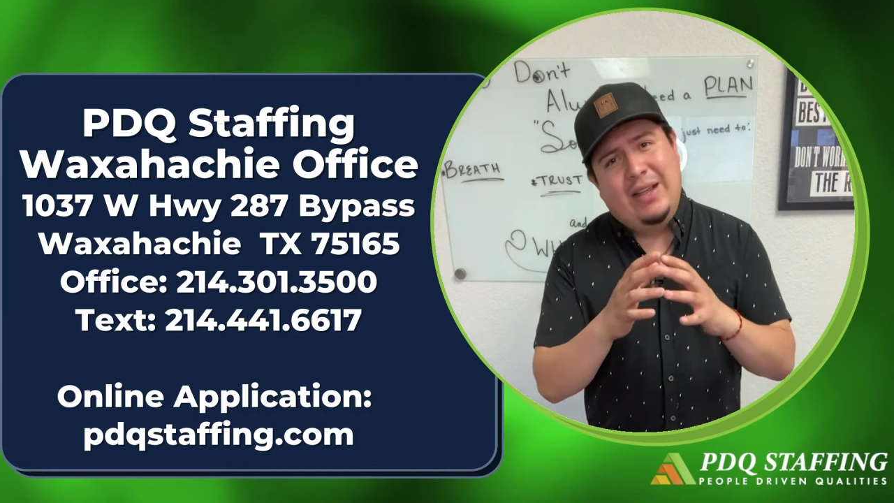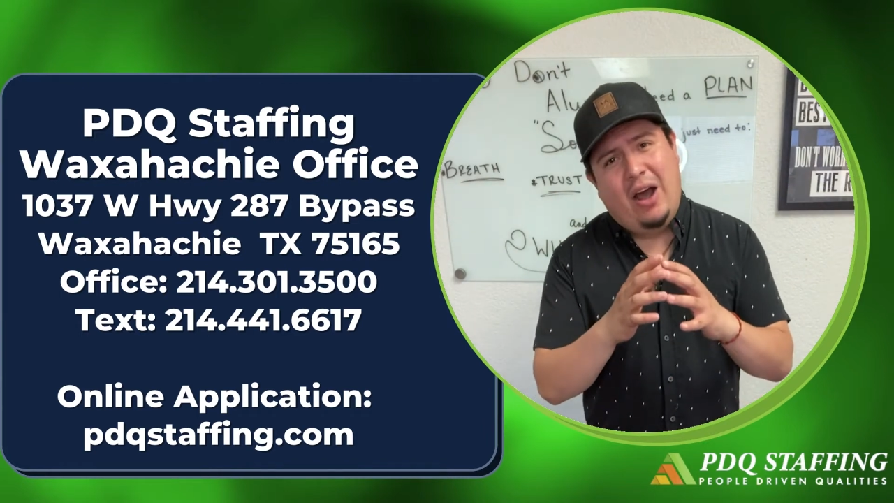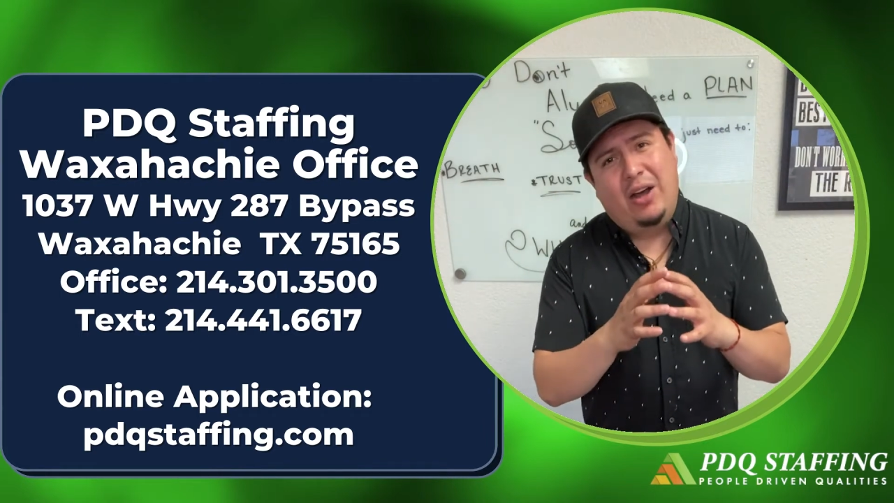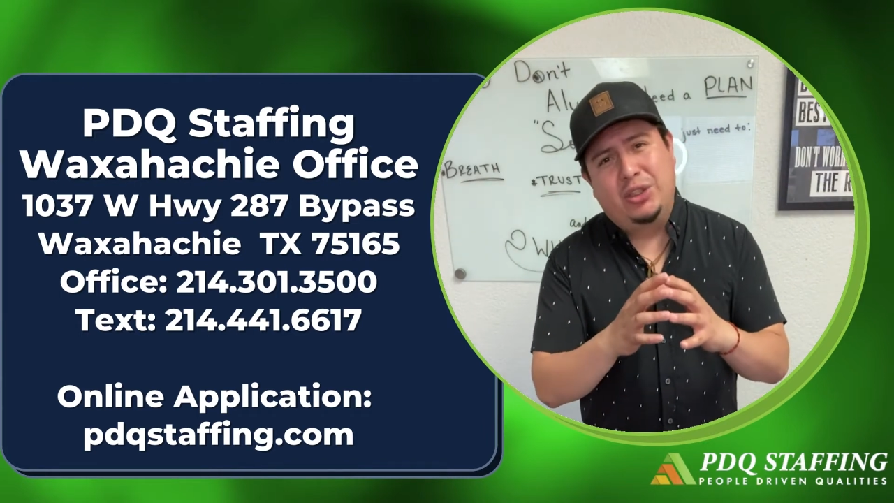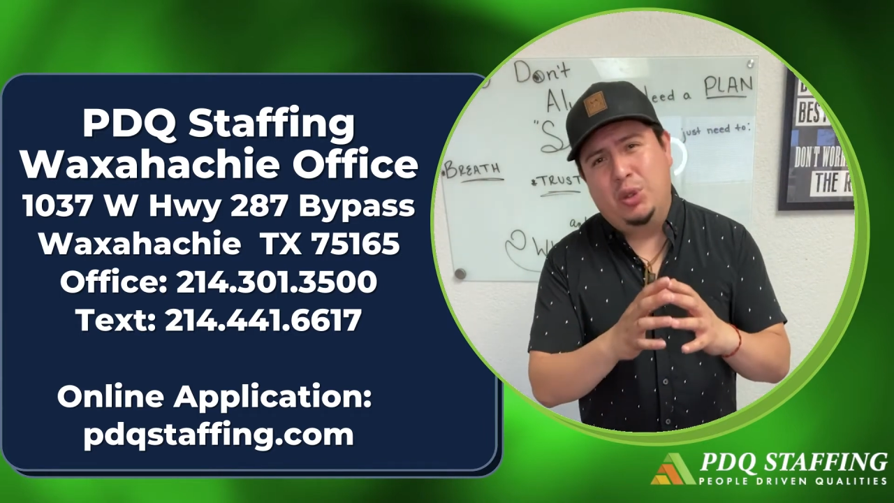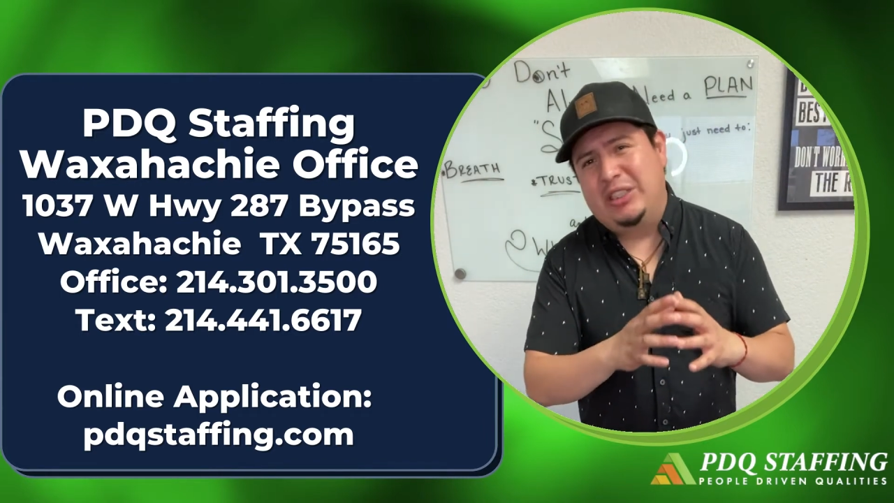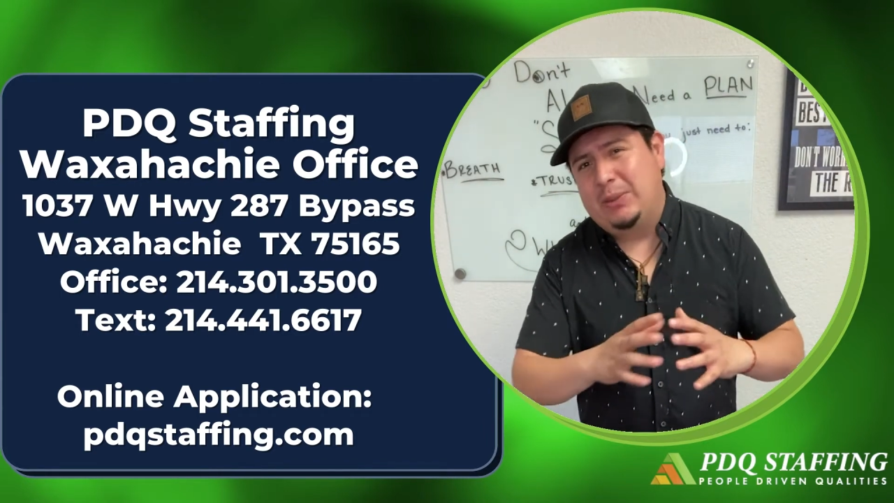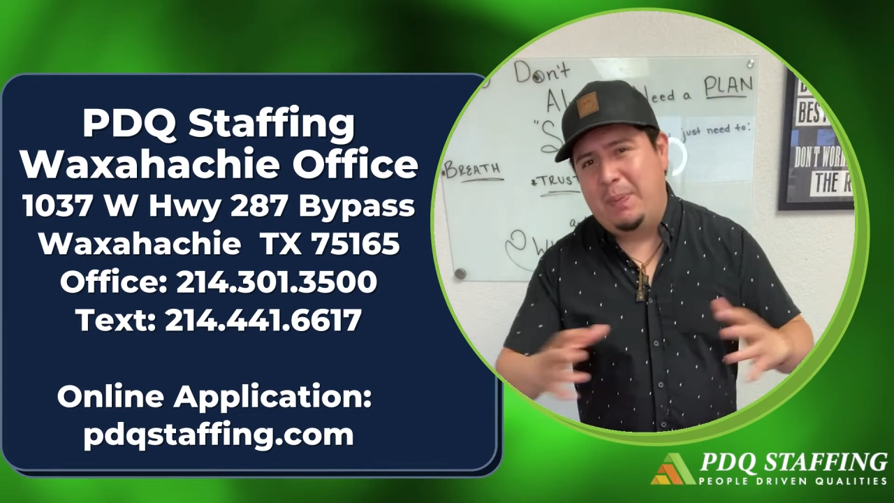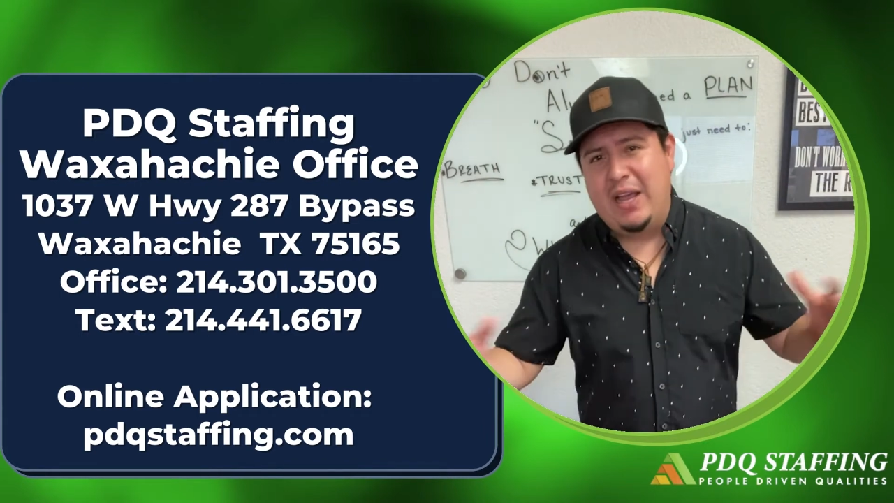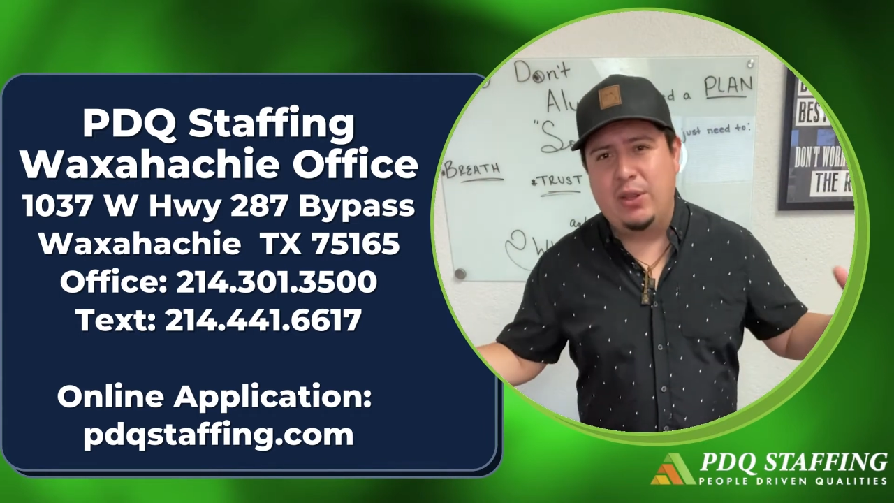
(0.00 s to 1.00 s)
also
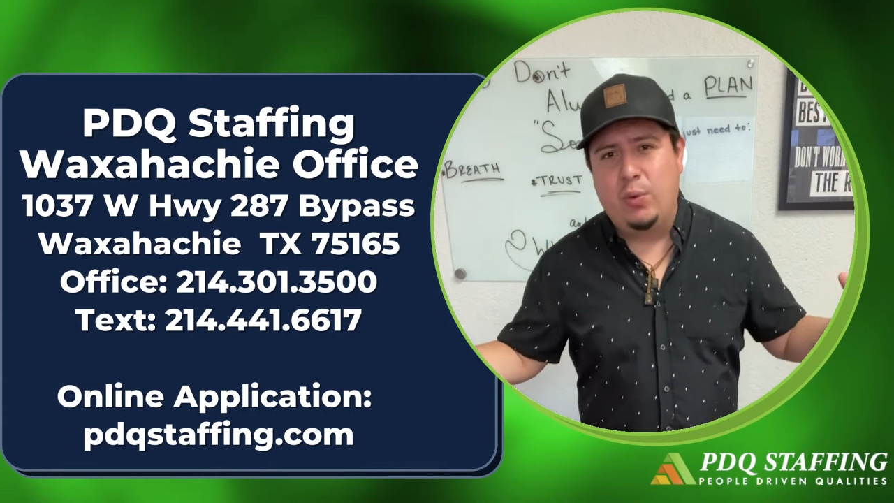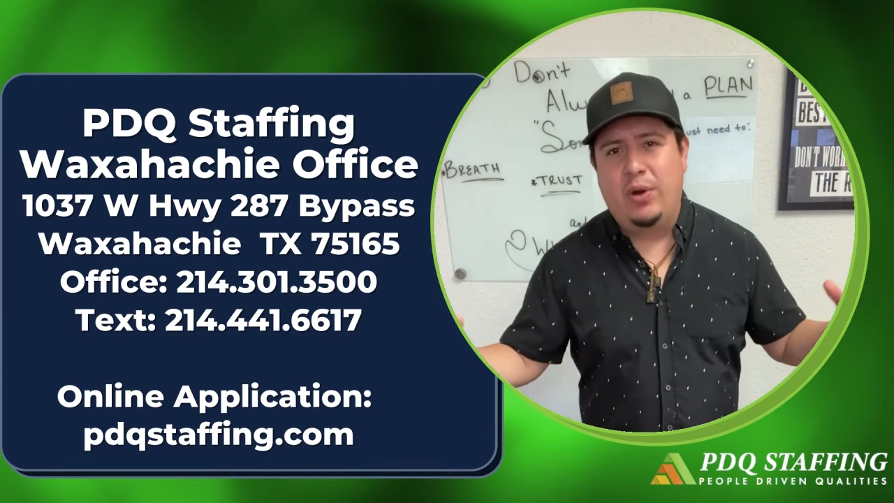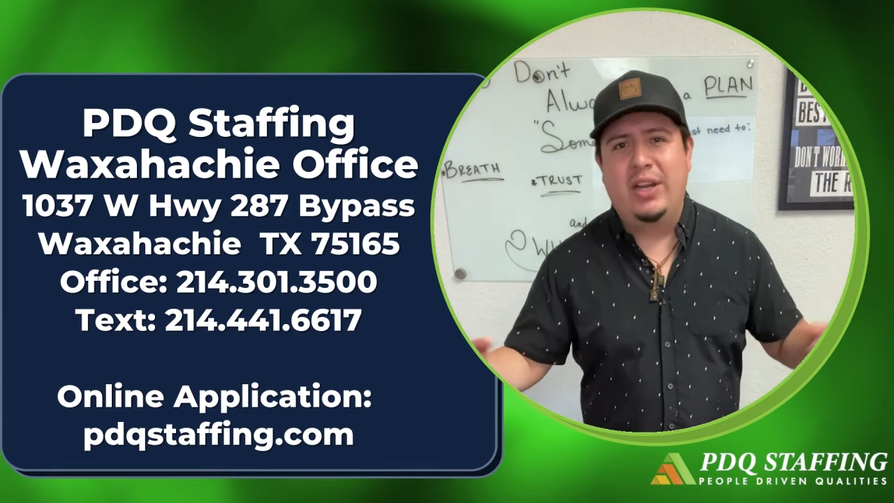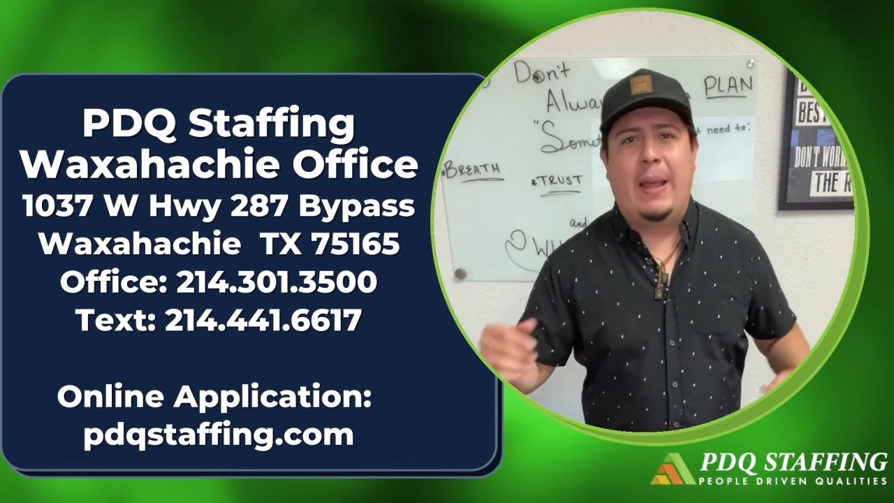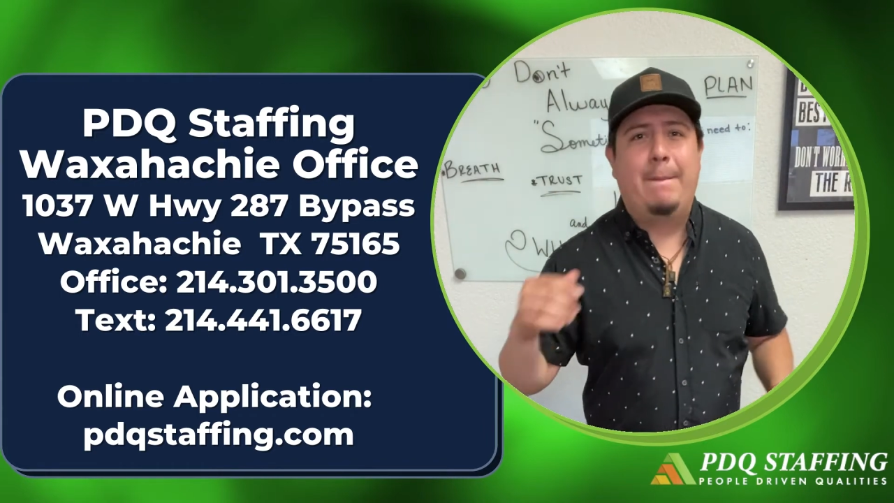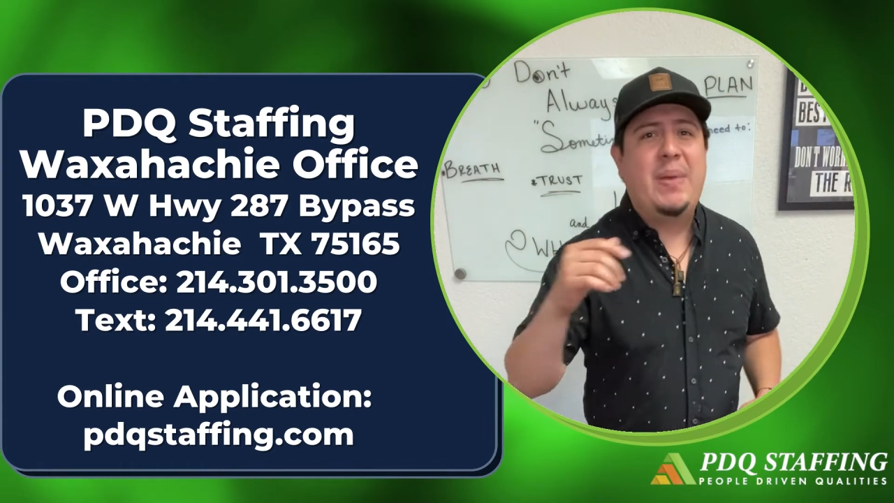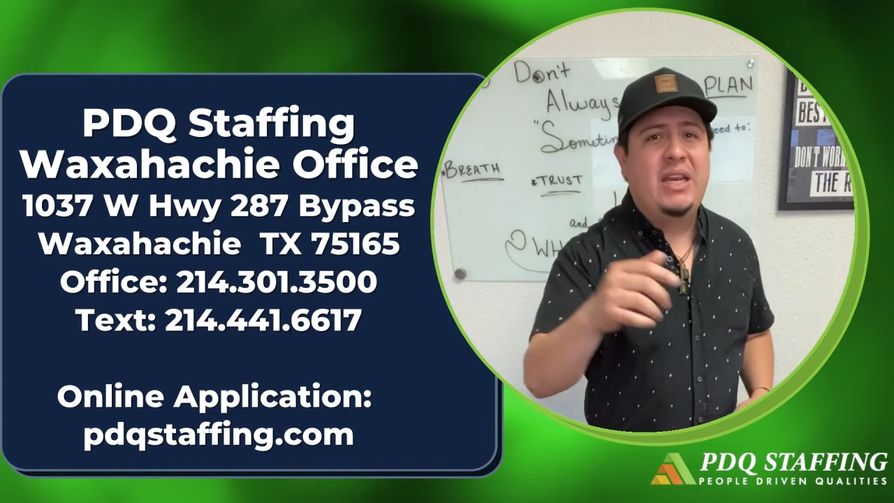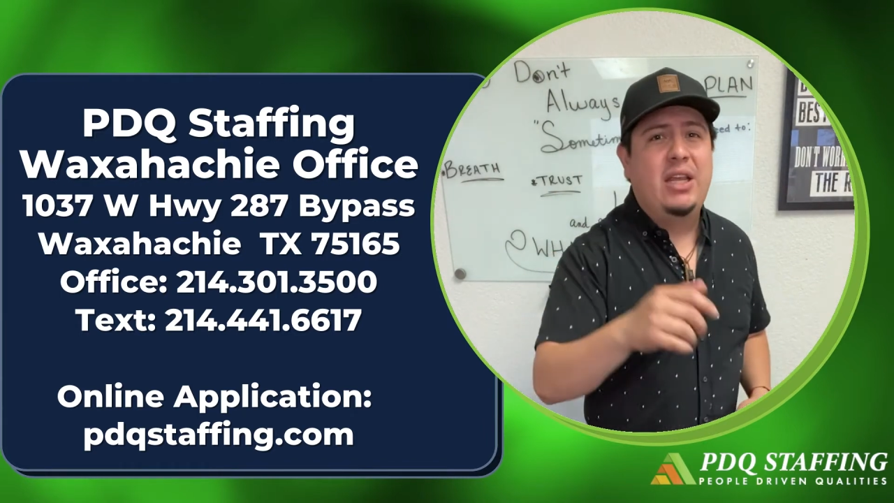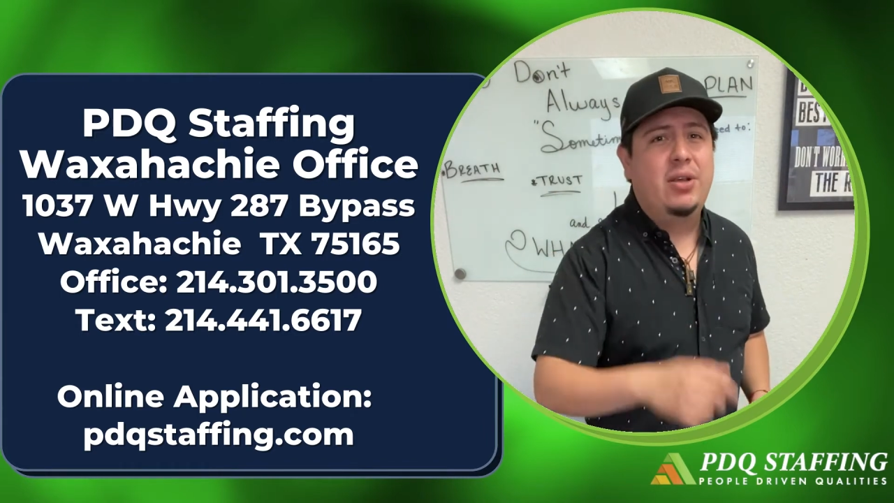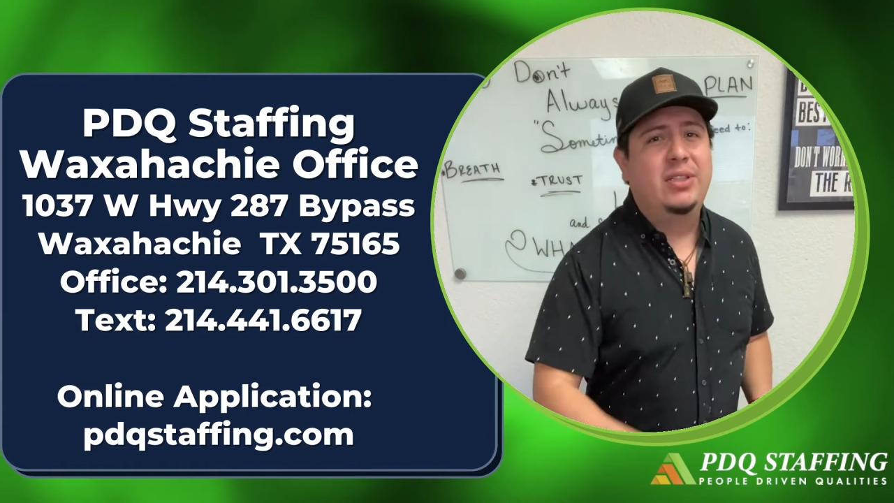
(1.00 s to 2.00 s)
expand the word that PDQ